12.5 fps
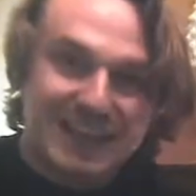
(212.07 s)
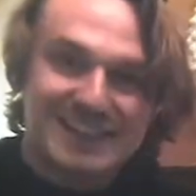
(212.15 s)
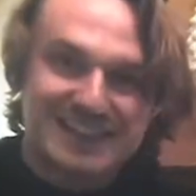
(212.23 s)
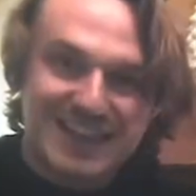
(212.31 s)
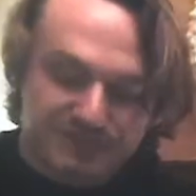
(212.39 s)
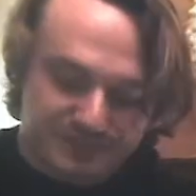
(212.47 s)

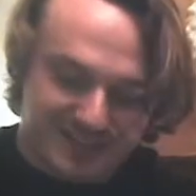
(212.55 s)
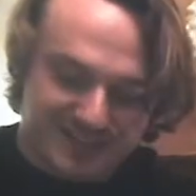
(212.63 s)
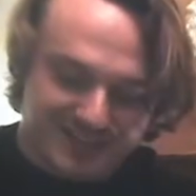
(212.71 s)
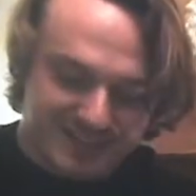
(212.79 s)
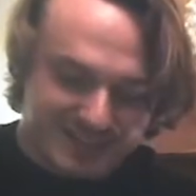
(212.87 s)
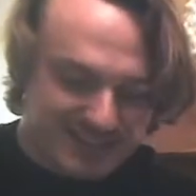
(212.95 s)
laughing
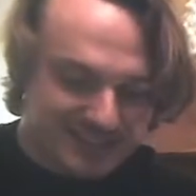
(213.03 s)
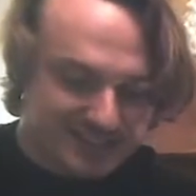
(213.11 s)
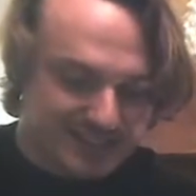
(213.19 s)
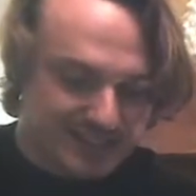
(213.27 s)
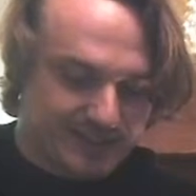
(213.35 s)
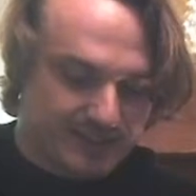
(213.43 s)
and
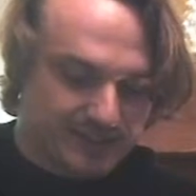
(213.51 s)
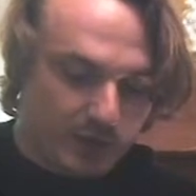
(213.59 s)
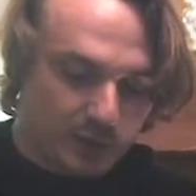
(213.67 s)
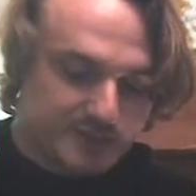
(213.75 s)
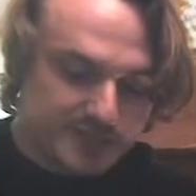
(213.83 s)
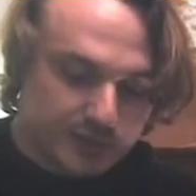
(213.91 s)
giggling,
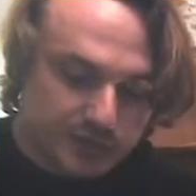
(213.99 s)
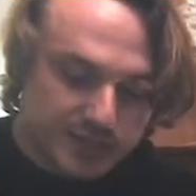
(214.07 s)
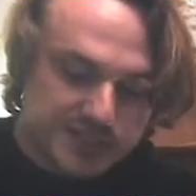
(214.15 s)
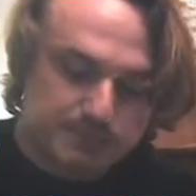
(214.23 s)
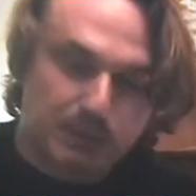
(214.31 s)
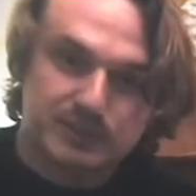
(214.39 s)
until they
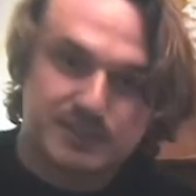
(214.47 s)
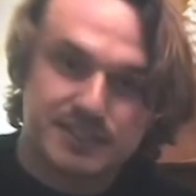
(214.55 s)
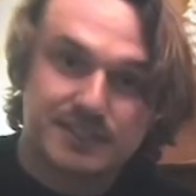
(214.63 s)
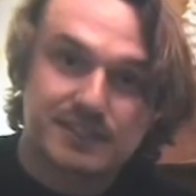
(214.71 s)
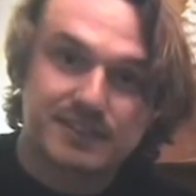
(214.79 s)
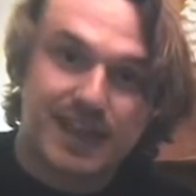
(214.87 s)

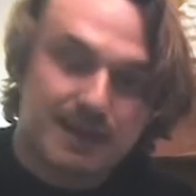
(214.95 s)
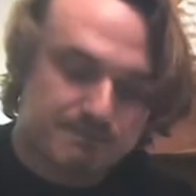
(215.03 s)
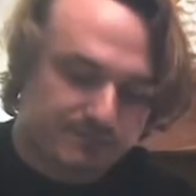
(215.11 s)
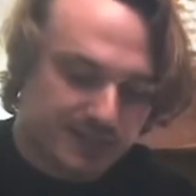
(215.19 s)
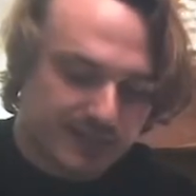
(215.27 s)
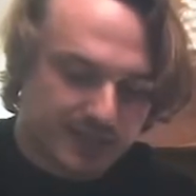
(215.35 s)
spotted the
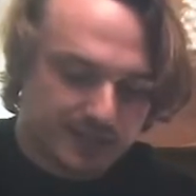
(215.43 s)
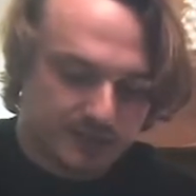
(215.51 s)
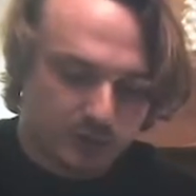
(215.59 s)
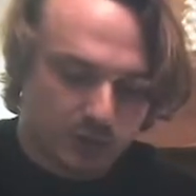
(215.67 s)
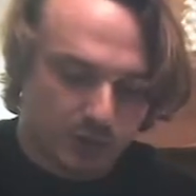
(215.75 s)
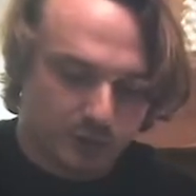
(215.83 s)
Advent
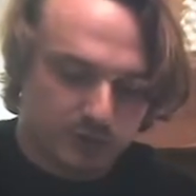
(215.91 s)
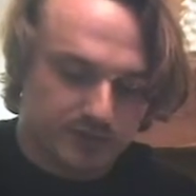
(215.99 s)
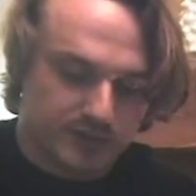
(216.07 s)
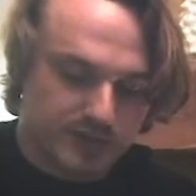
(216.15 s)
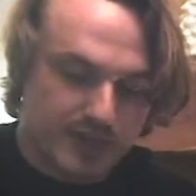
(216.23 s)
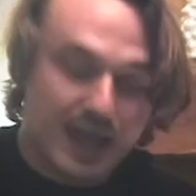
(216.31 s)
candle
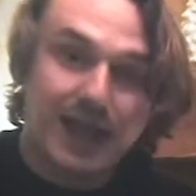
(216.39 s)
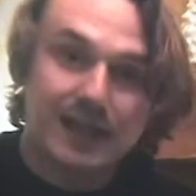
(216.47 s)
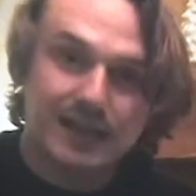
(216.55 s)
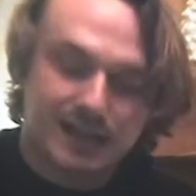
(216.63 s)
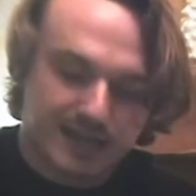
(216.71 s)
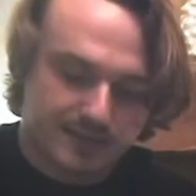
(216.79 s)
holder
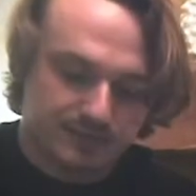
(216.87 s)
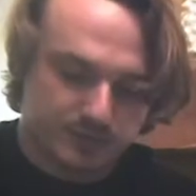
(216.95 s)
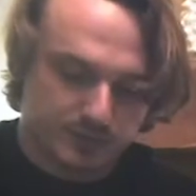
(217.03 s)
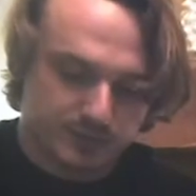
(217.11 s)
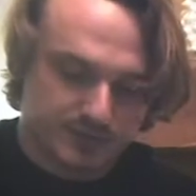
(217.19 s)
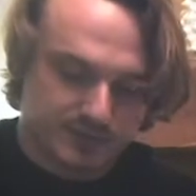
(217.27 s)
and
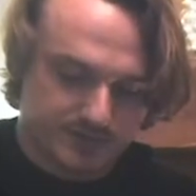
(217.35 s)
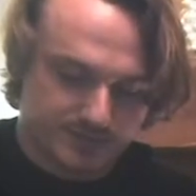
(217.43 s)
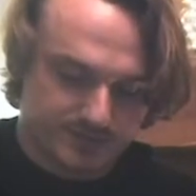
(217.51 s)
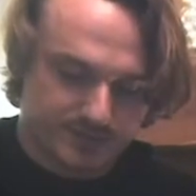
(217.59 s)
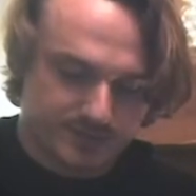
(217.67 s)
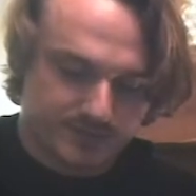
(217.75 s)
candles.
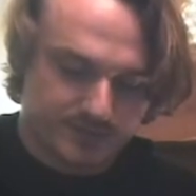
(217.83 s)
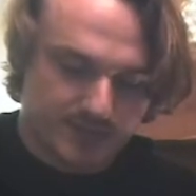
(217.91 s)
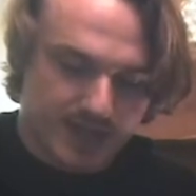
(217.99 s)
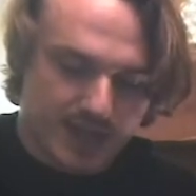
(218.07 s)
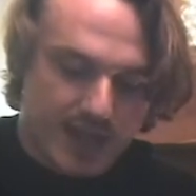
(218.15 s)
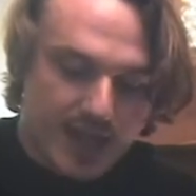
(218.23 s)

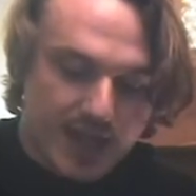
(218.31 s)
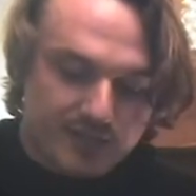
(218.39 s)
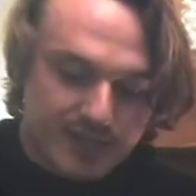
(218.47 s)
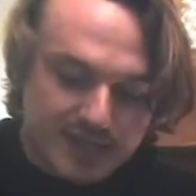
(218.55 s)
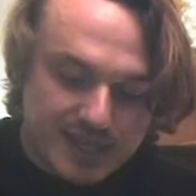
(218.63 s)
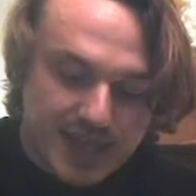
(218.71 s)

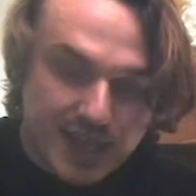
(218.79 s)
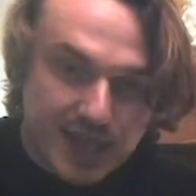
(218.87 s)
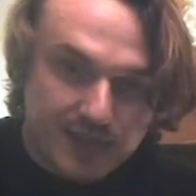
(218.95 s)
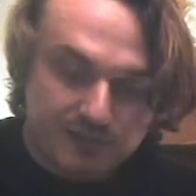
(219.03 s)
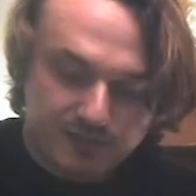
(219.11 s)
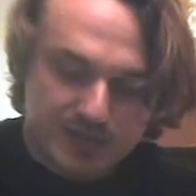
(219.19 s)
They
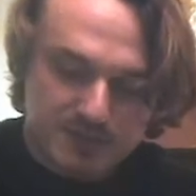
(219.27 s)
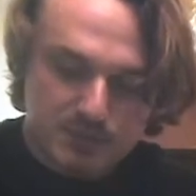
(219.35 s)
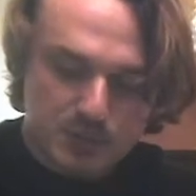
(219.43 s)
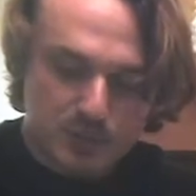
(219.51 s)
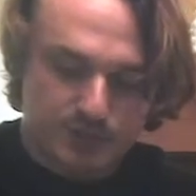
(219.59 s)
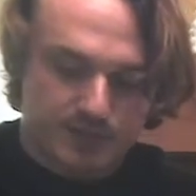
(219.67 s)
carefully
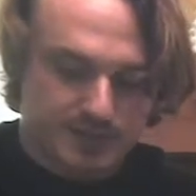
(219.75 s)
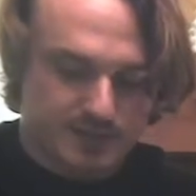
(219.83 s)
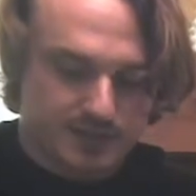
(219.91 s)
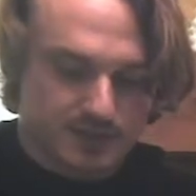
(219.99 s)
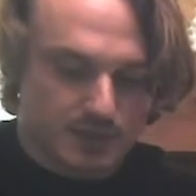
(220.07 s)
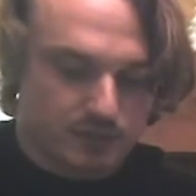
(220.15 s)
moved
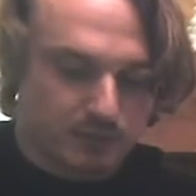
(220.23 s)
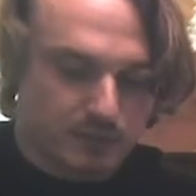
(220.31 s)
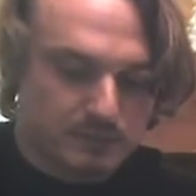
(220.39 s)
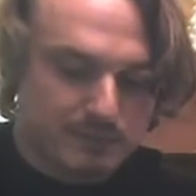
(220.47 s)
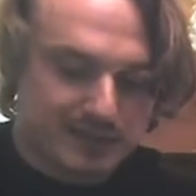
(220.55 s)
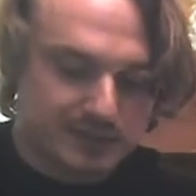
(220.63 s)
it from
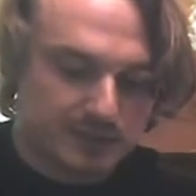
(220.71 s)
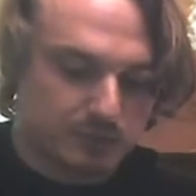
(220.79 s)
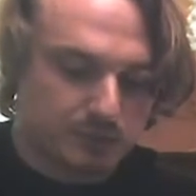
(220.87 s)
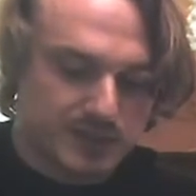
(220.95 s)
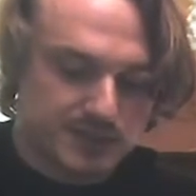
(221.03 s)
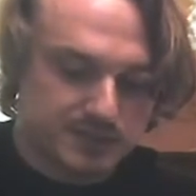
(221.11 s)
the
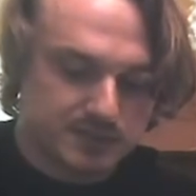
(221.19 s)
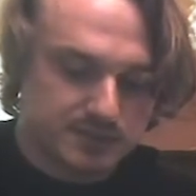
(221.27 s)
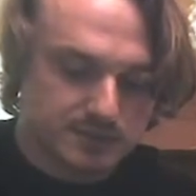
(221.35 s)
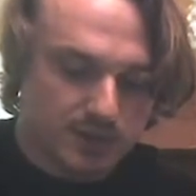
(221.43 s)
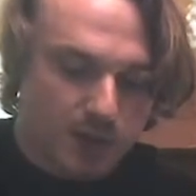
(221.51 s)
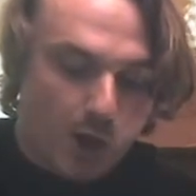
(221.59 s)
mantelpiece
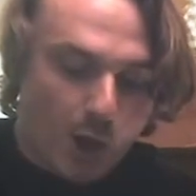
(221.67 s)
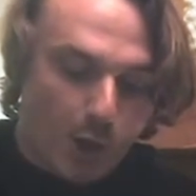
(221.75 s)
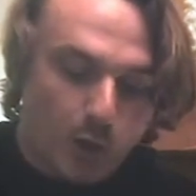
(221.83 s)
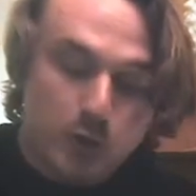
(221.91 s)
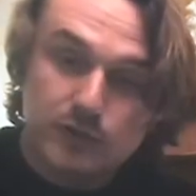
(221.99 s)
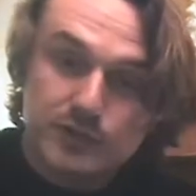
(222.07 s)

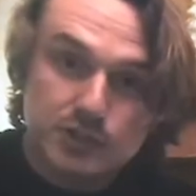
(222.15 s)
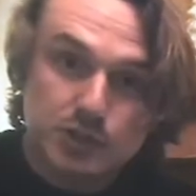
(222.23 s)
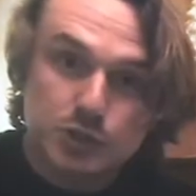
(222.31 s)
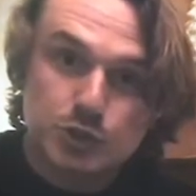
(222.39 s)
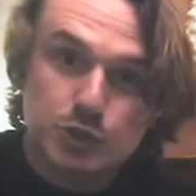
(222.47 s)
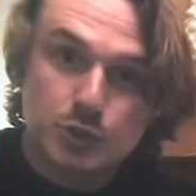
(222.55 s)
over to
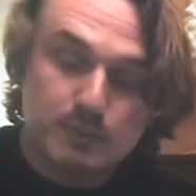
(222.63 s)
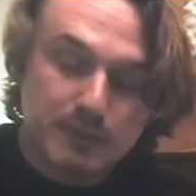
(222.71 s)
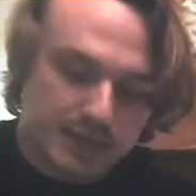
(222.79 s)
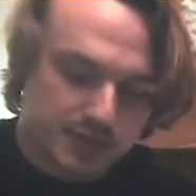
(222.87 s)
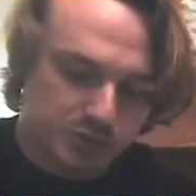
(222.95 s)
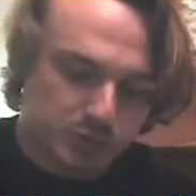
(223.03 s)
the
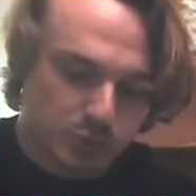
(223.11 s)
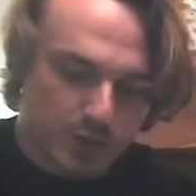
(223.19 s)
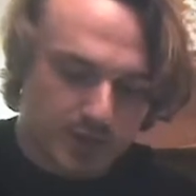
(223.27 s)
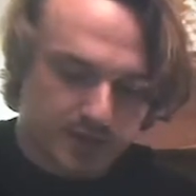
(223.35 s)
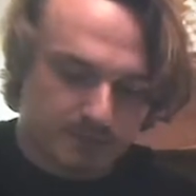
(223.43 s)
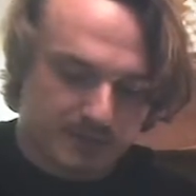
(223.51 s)
shoemaker's
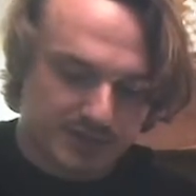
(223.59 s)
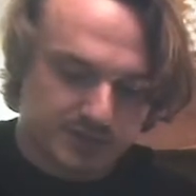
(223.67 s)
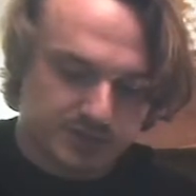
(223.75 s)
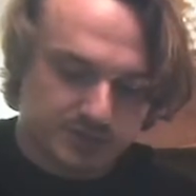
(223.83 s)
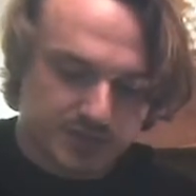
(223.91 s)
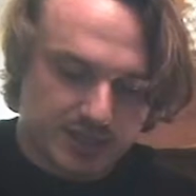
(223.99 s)

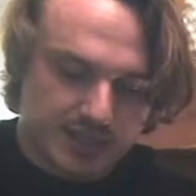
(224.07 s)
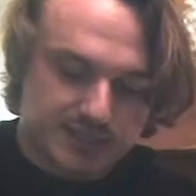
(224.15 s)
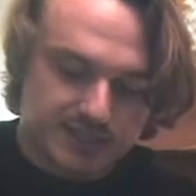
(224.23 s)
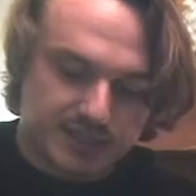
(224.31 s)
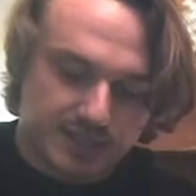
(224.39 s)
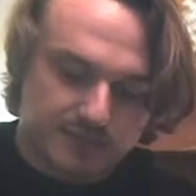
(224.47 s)
workbench
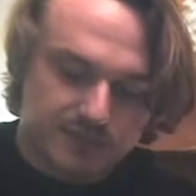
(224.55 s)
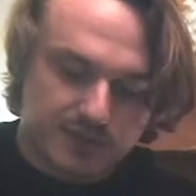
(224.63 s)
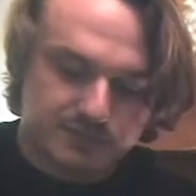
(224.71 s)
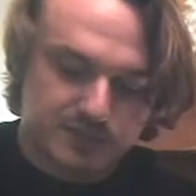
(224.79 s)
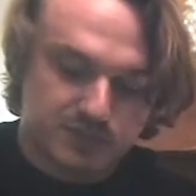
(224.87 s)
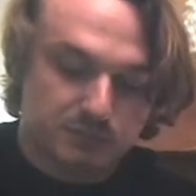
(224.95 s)
to give them
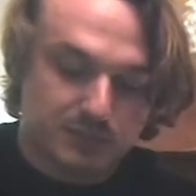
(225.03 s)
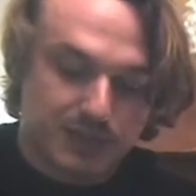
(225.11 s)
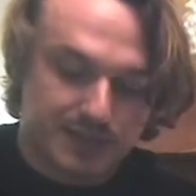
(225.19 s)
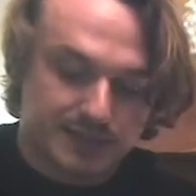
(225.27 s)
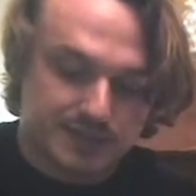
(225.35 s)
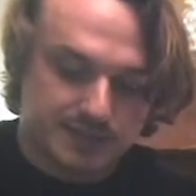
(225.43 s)
some
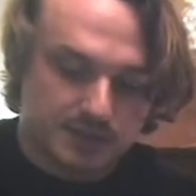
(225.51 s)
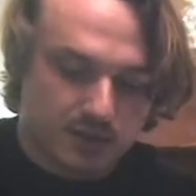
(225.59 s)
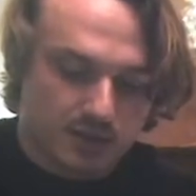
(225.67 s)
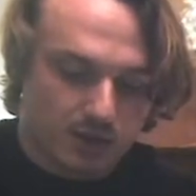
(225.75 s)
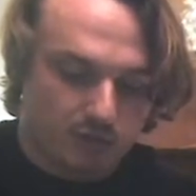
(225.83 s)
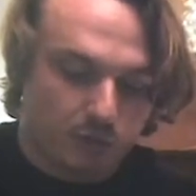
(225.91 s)
light
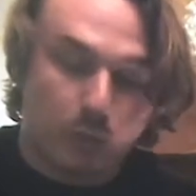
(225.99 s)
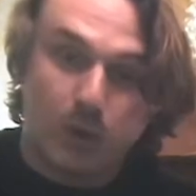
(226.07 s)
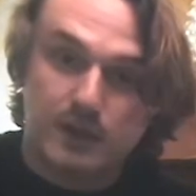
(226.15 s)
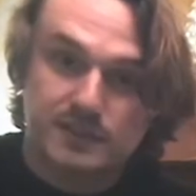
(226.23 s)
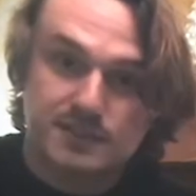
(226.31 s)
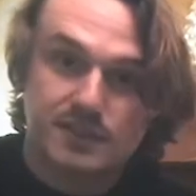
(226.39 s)
for
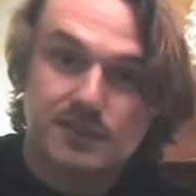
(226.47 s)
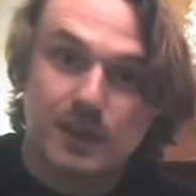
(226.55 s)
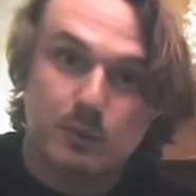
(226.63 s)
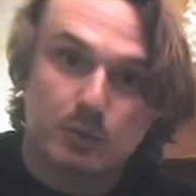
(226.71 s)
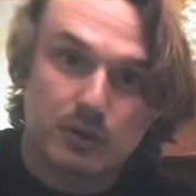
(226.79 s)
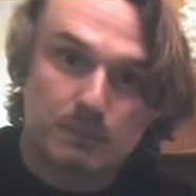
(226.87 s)
what they
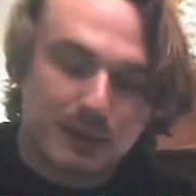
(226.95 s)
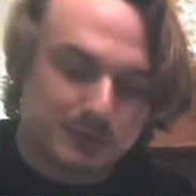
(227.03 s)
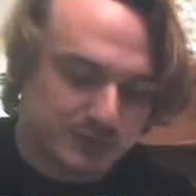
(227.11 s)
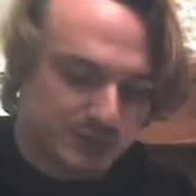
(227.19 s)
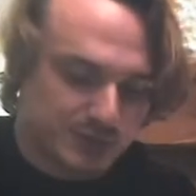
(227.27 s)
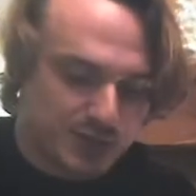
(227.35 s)
were
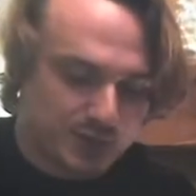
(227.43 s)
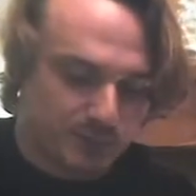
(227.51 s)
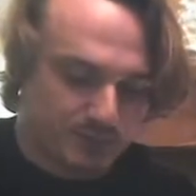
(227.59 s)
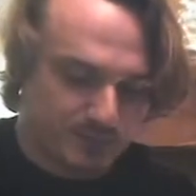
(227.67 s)
about to do.